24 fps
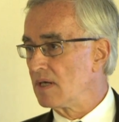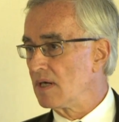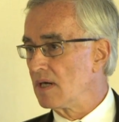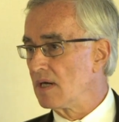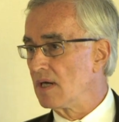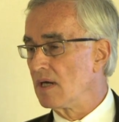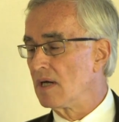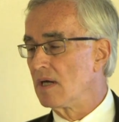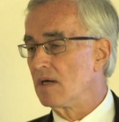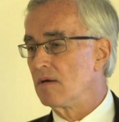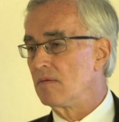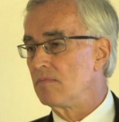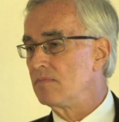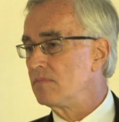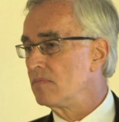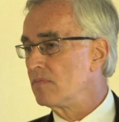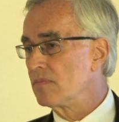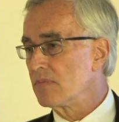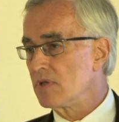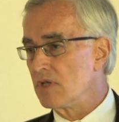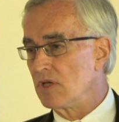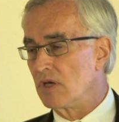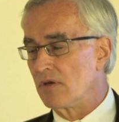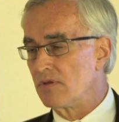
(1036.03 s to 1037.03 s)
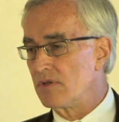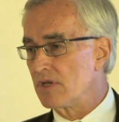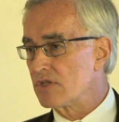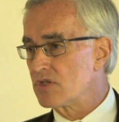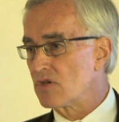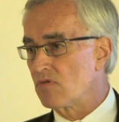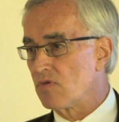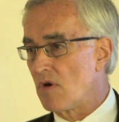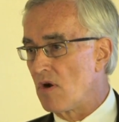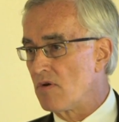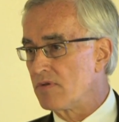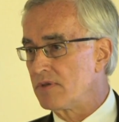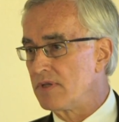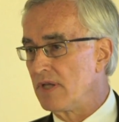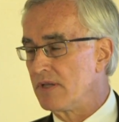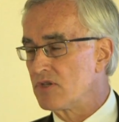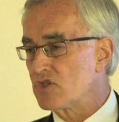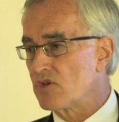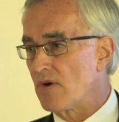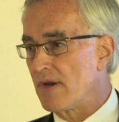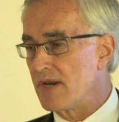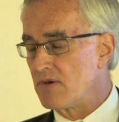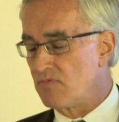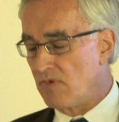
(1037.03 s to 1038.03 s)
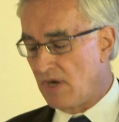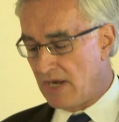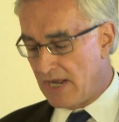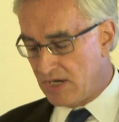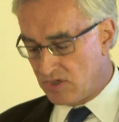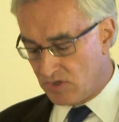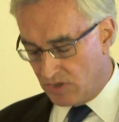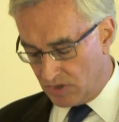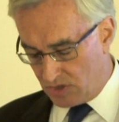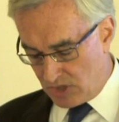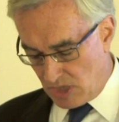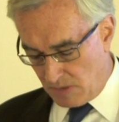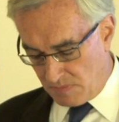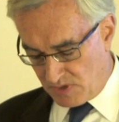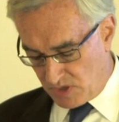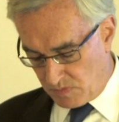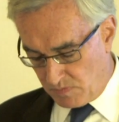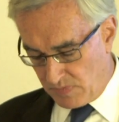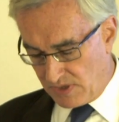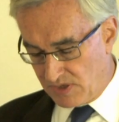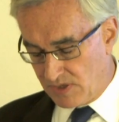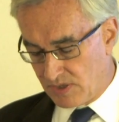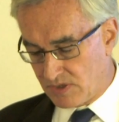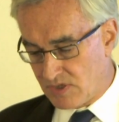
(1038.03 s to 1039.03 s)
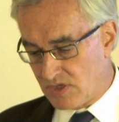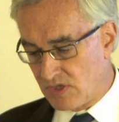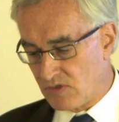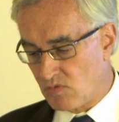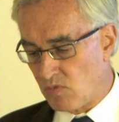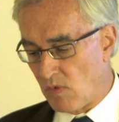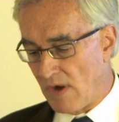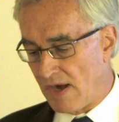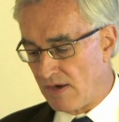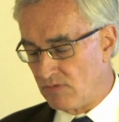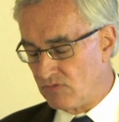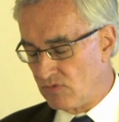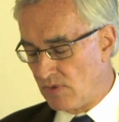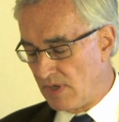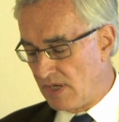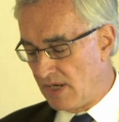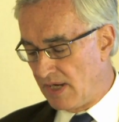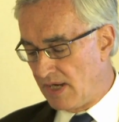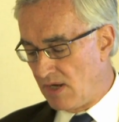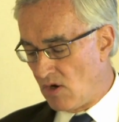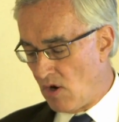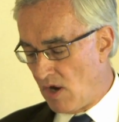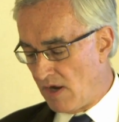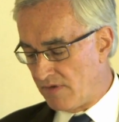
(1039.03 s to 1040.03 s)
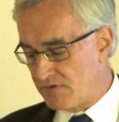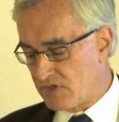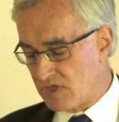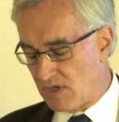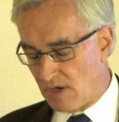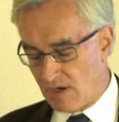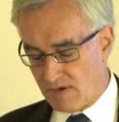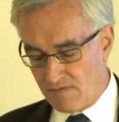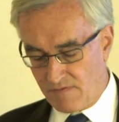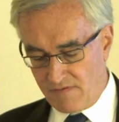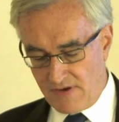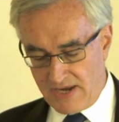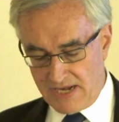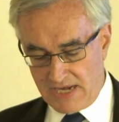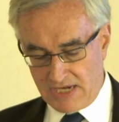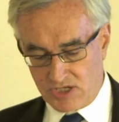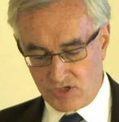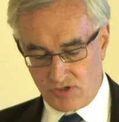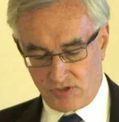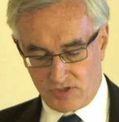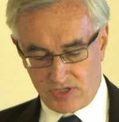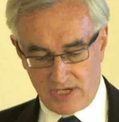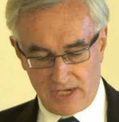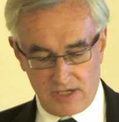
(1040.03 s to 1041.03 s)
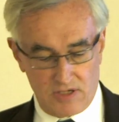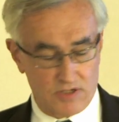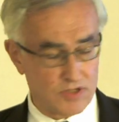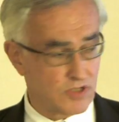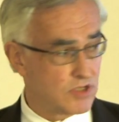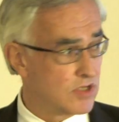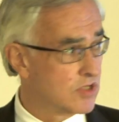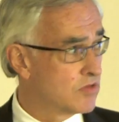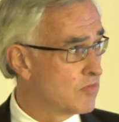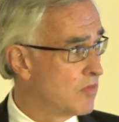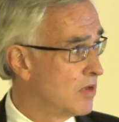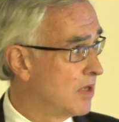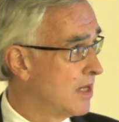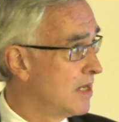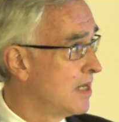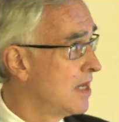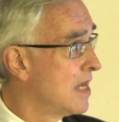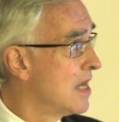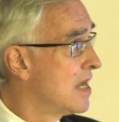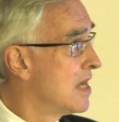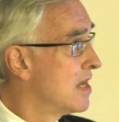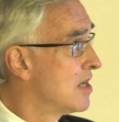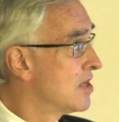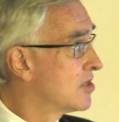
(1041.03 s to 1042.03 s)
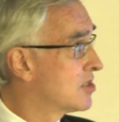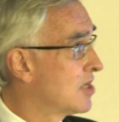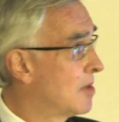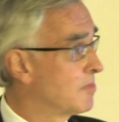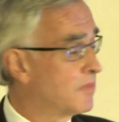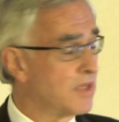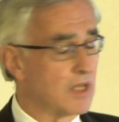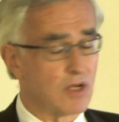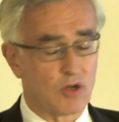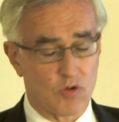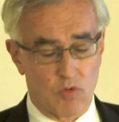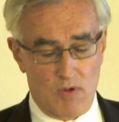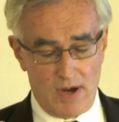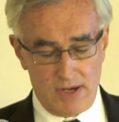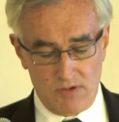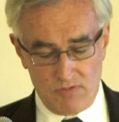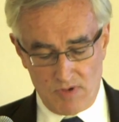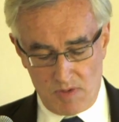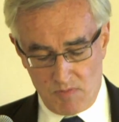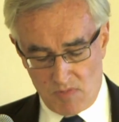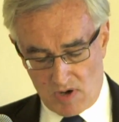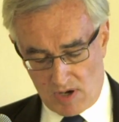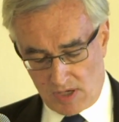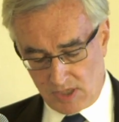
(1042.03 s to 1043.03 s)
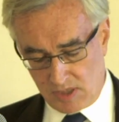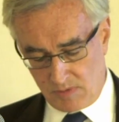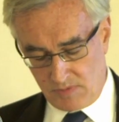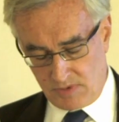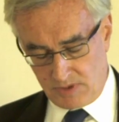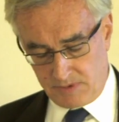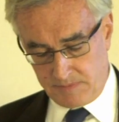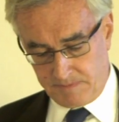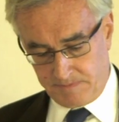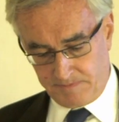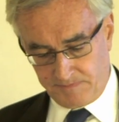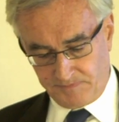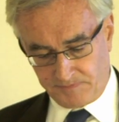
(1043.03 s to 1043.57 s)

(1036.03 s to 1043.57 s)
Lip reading: There's growth in trade relationships, but this is where really offshore financial centers is really something quite remarkable.